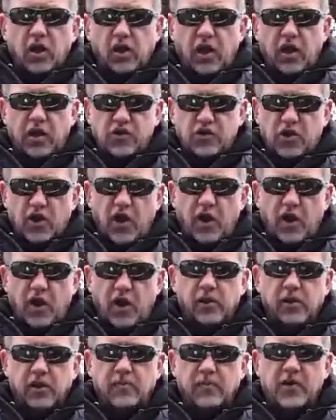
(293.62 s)
A lot of stuff
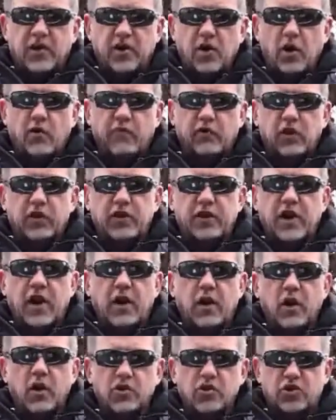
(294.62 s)
I'm a little bit overly
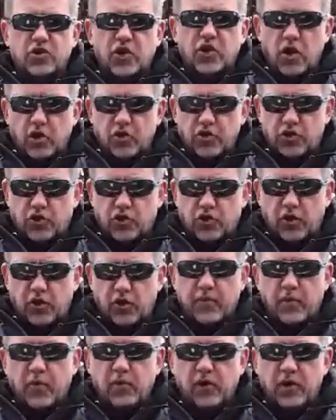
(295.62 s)
narrow to stay on
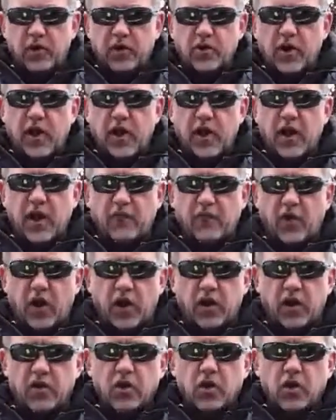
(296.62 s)
screen, but we'll either have
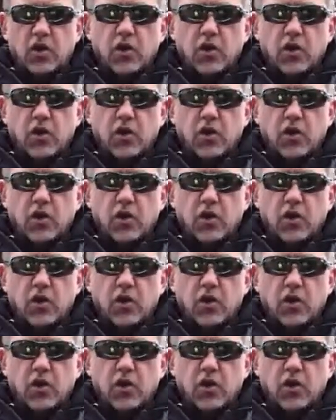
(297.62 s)
uh,